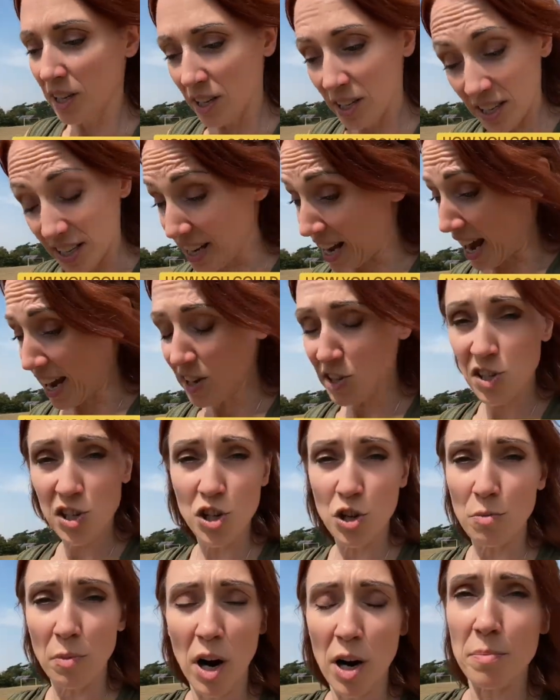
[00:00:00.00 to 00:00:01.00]
Yes, you
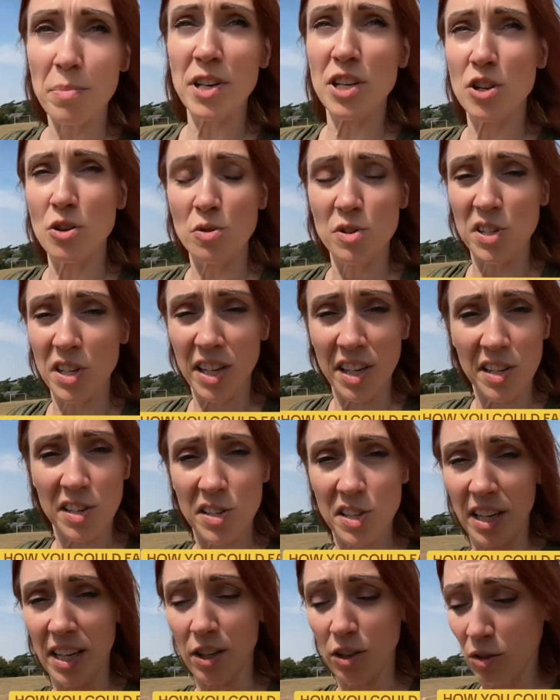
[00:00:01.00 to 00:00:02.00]
might be using a
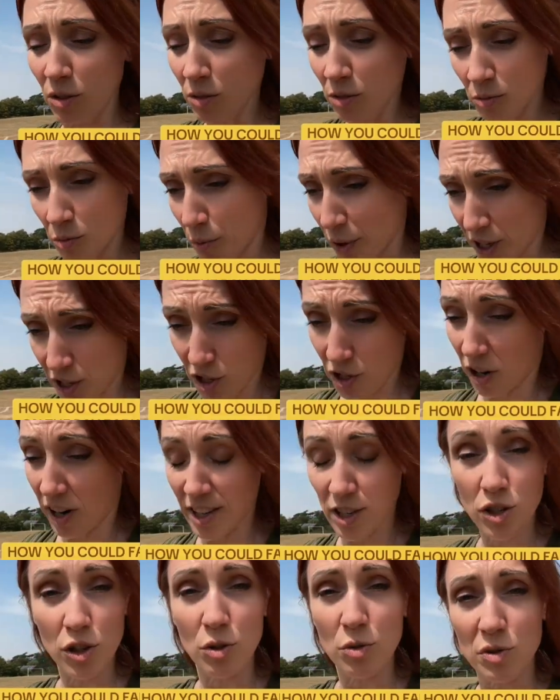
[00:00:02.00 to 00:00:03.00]
signal, which I
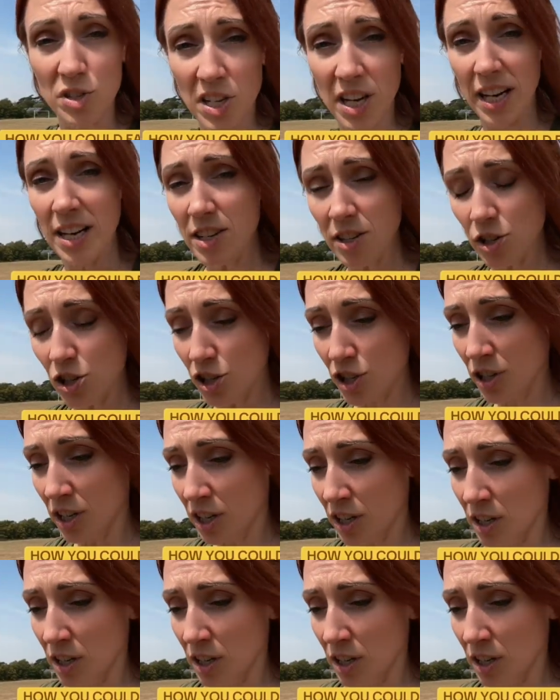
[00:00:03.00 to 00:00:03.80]
do teach.